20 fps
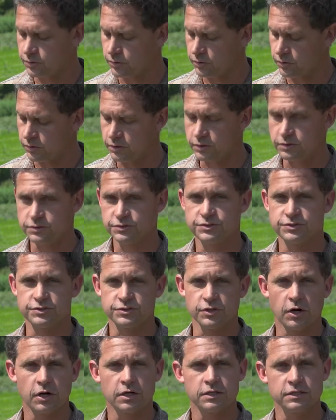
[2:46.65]
or
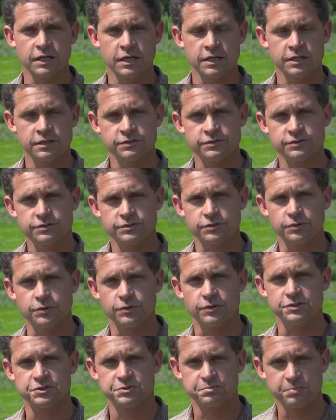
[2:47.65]
stalk lettuce
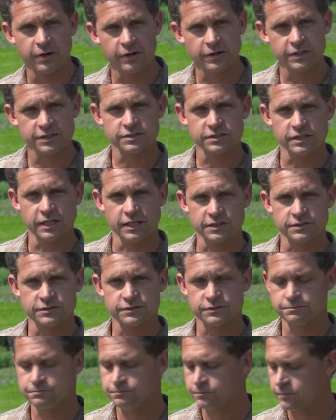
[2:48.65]
or asparagus lettuce